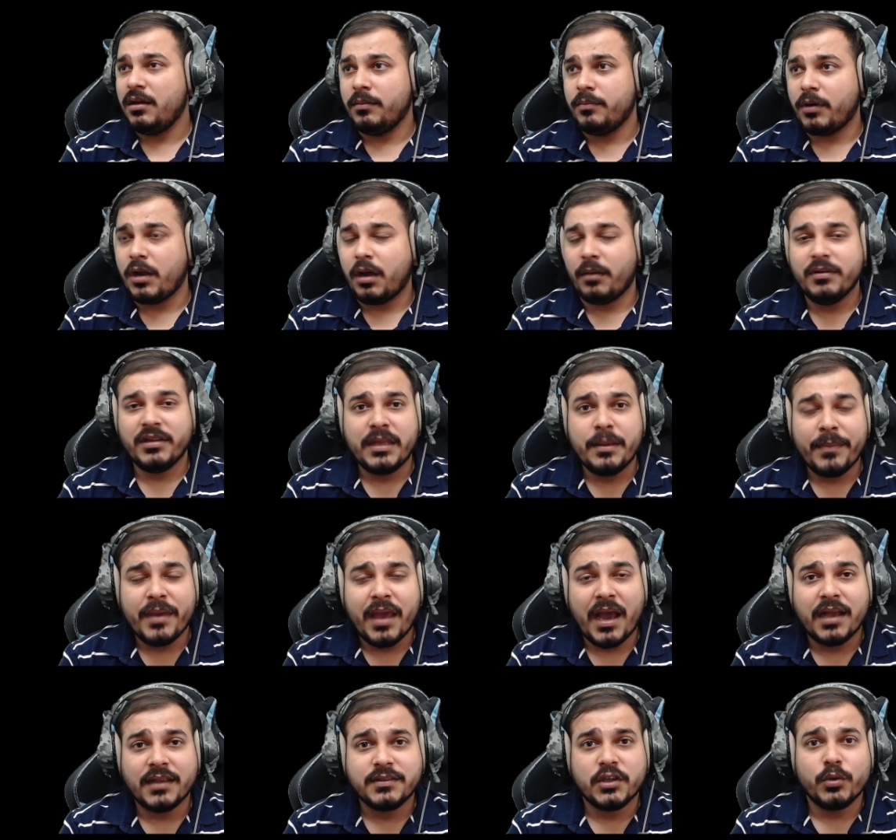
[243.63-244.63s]
probably they may
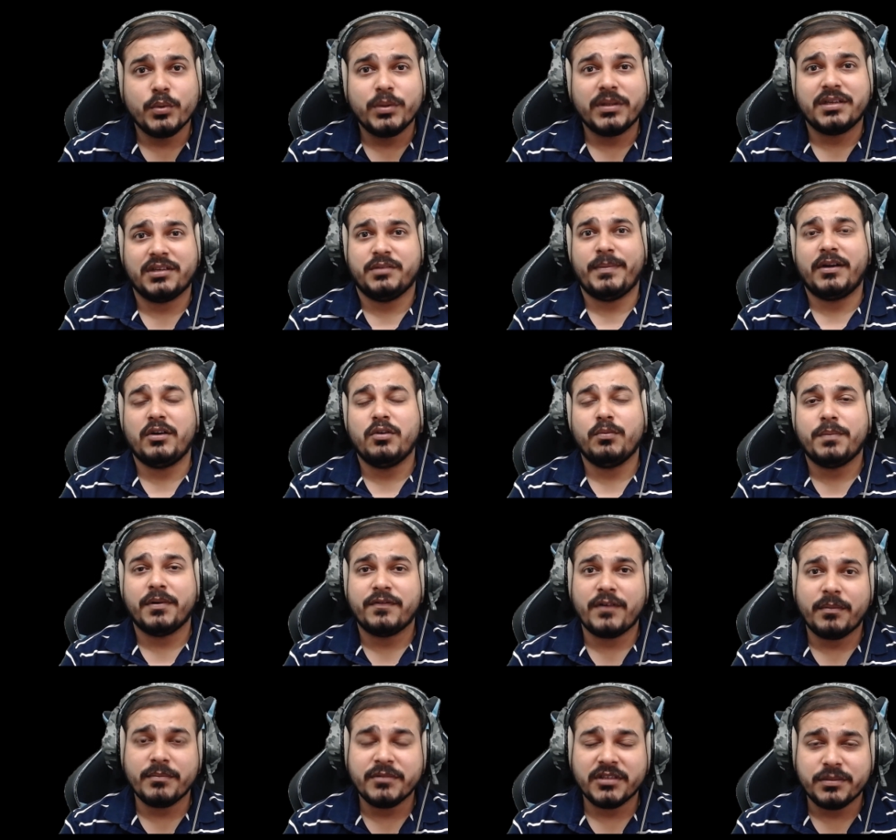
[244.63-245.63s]
ask you with respect to
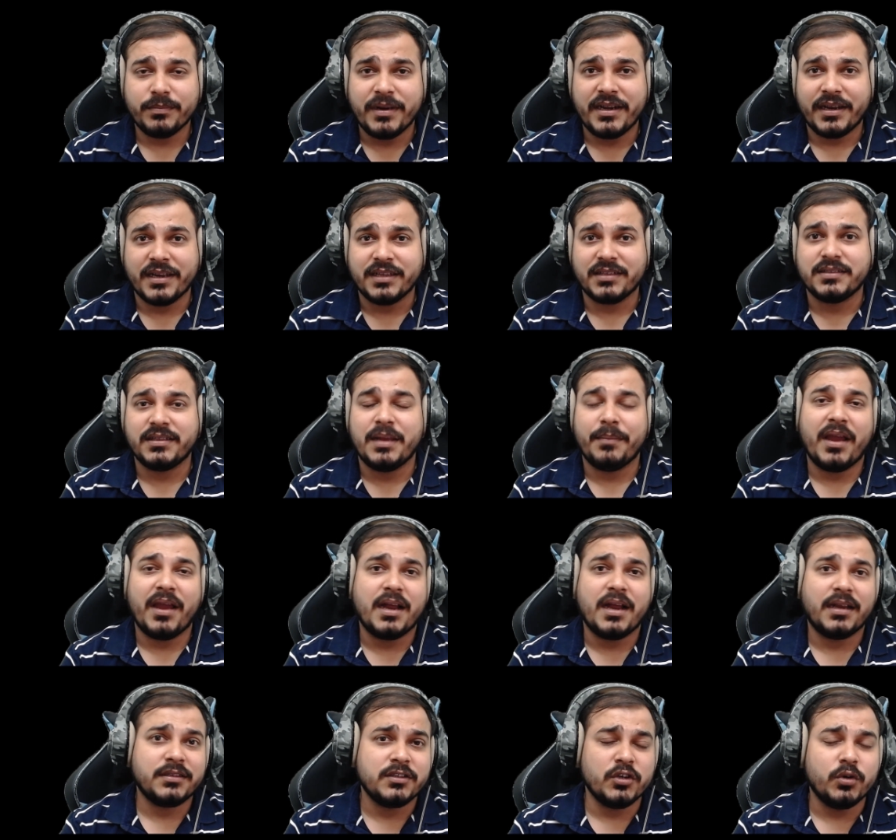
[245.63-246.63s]
performance metrics. They may
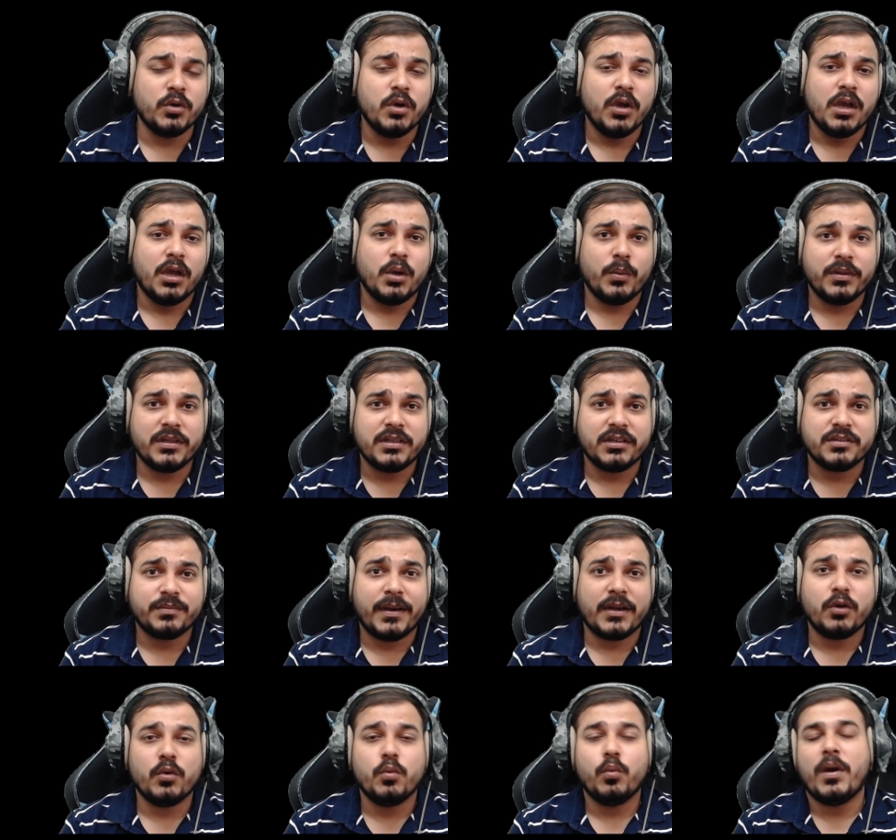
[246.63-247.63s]
ask you with
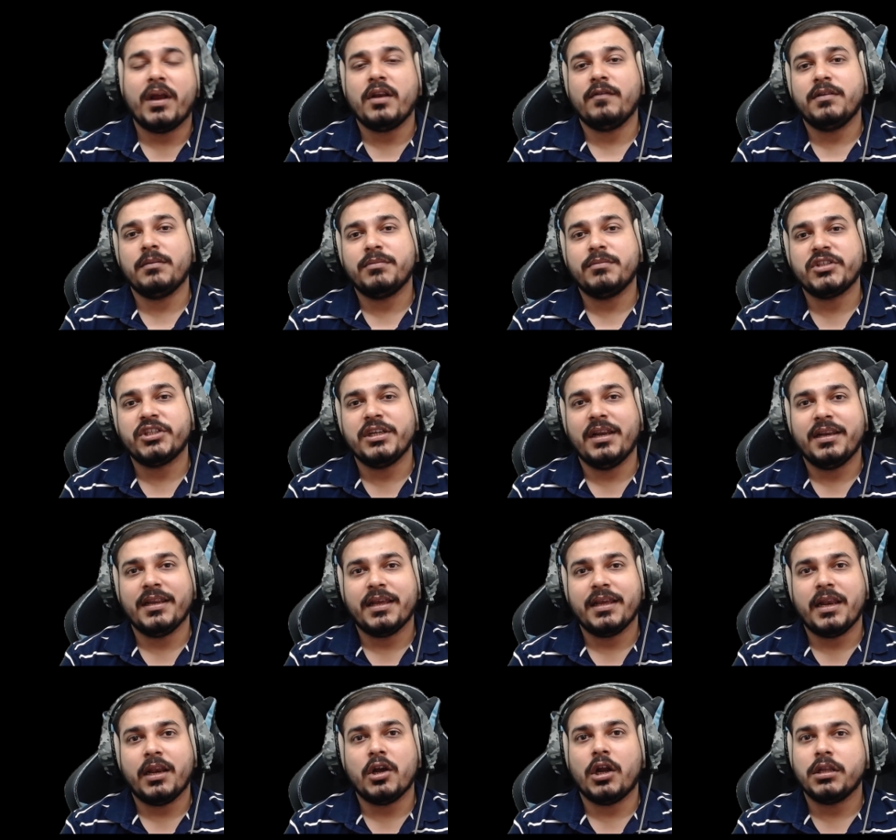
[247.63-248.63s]
respect to one of the machine
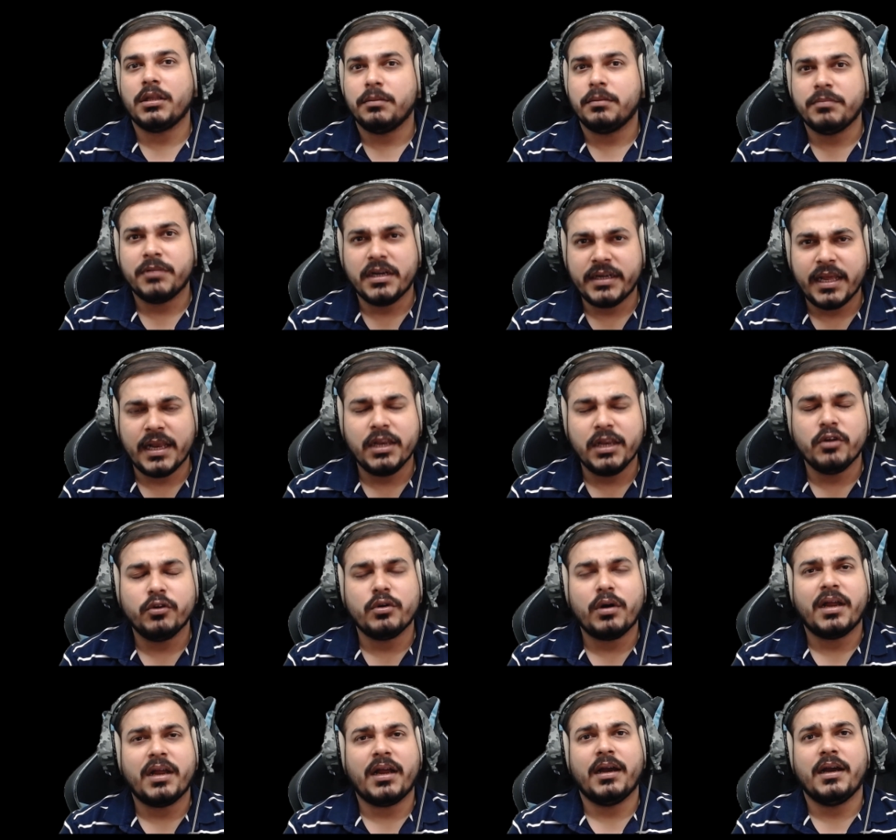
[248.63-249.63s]
learning algorithms. They'll tell you
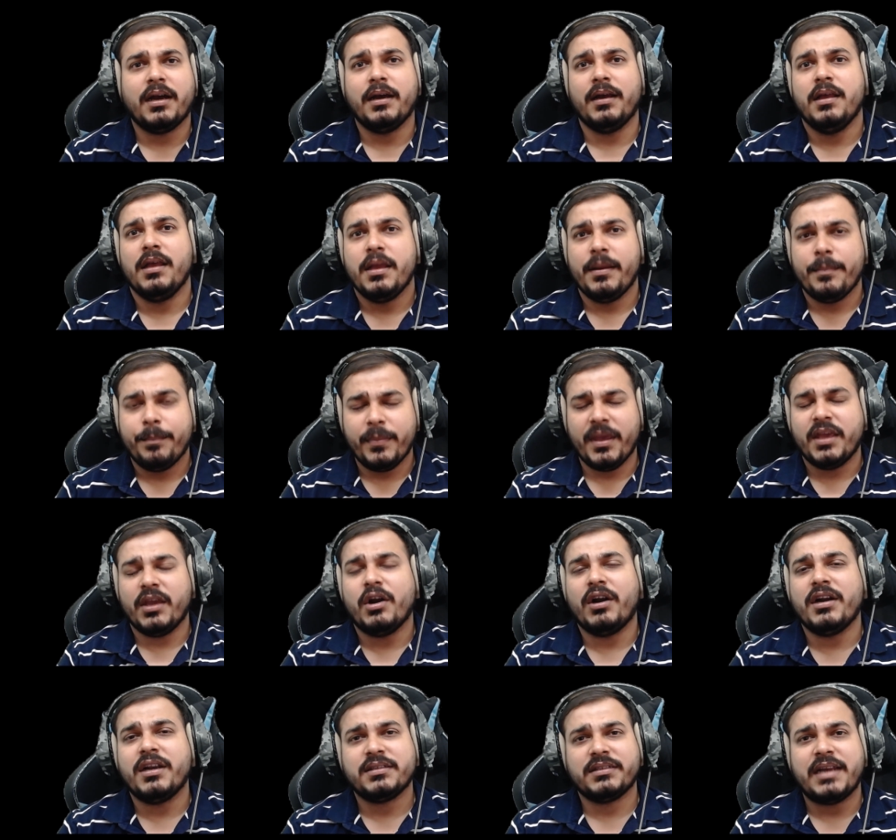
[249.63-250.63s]
to make you
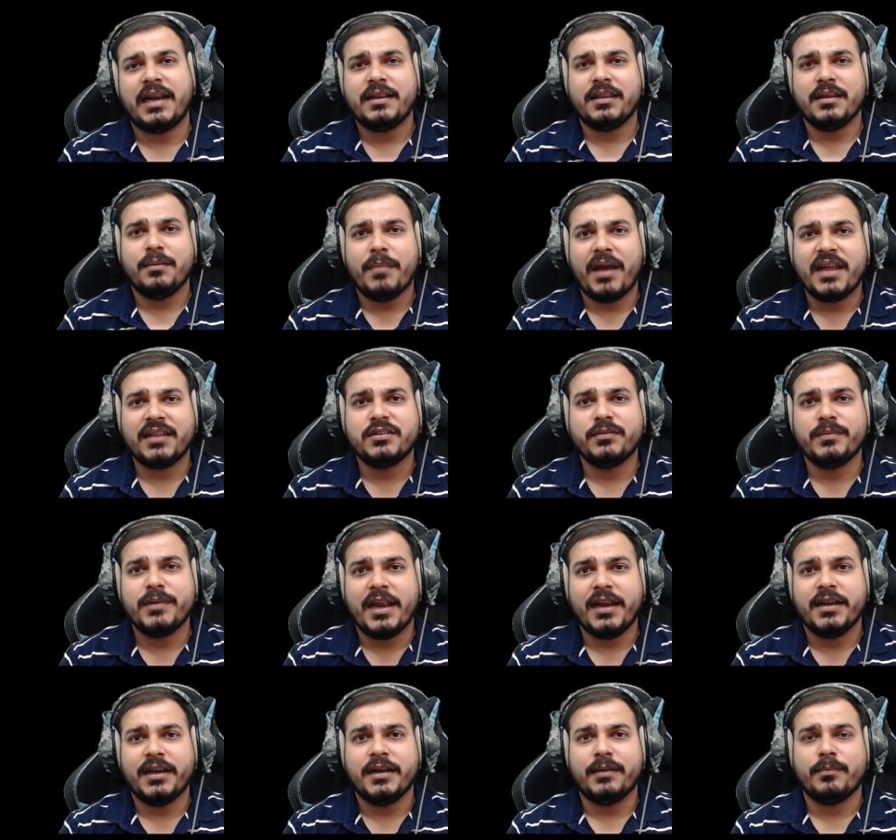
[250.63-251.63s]
understand the maths
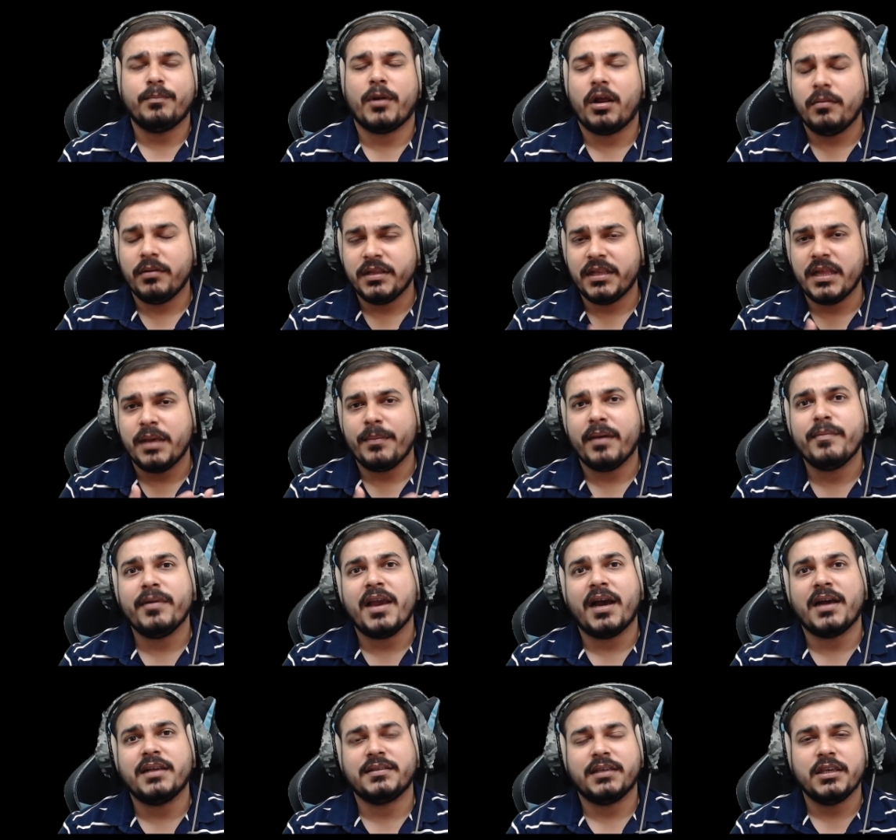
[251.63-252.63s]
behind it. Probably they may be
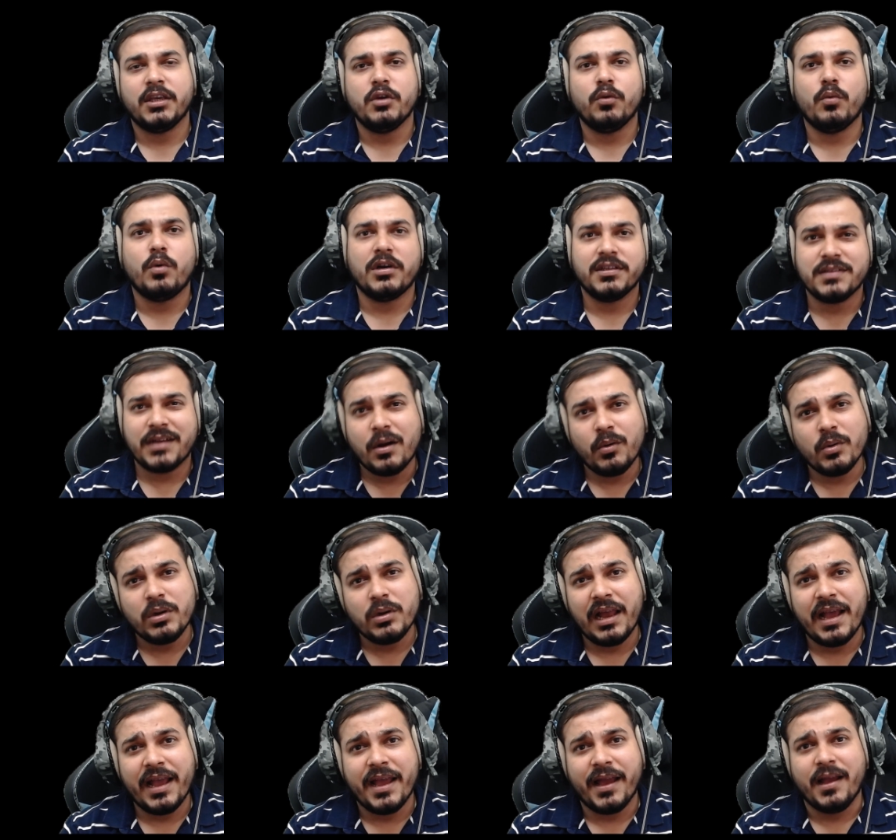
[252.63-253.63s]
asking you what is
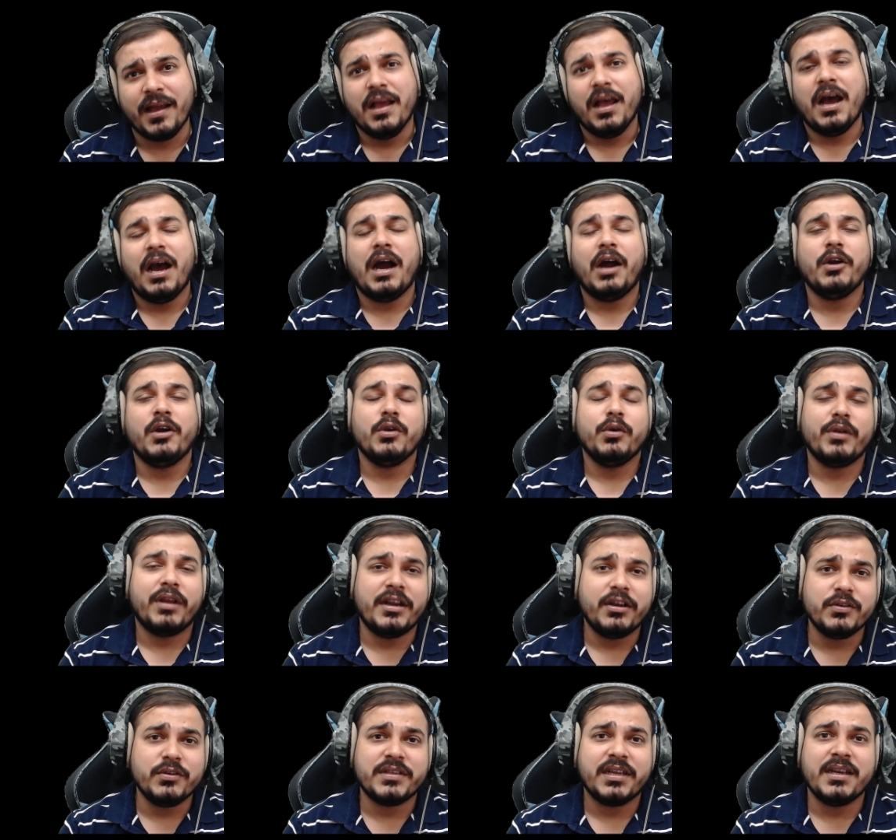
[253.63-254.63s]
outlier. How do you
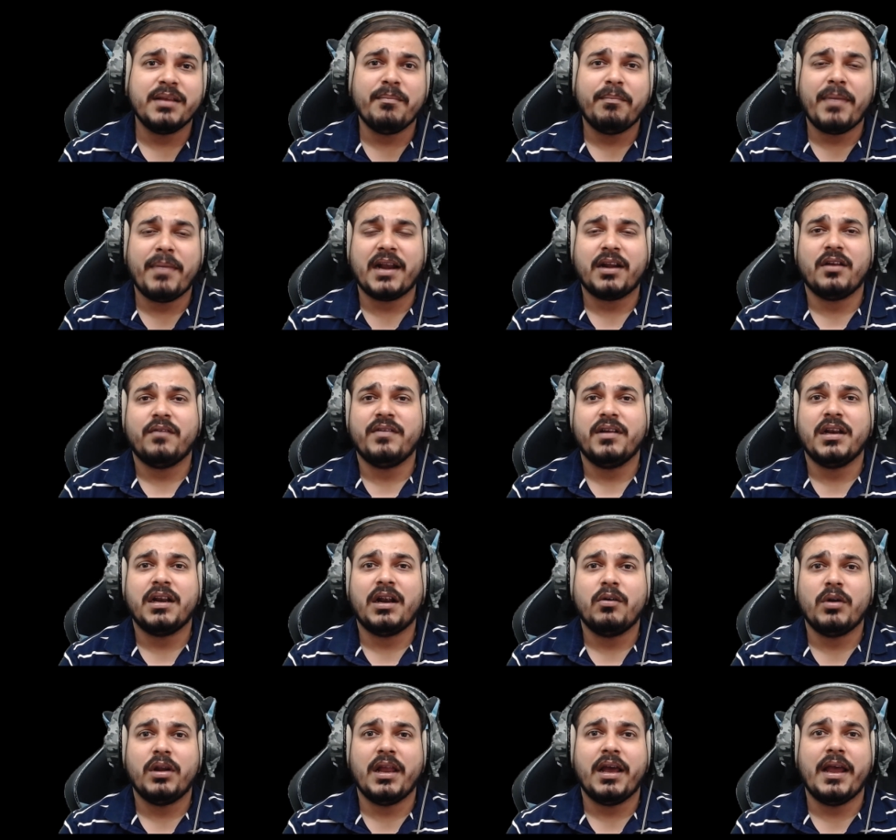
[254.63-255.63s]
reduce an impact of an
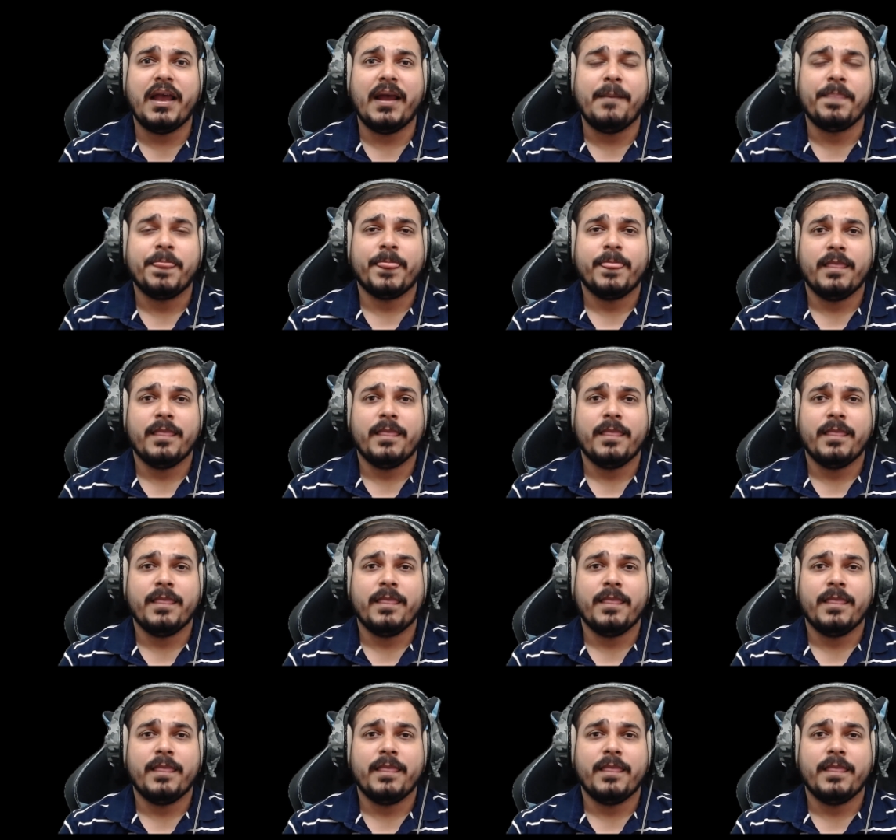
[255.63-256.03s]
outlier?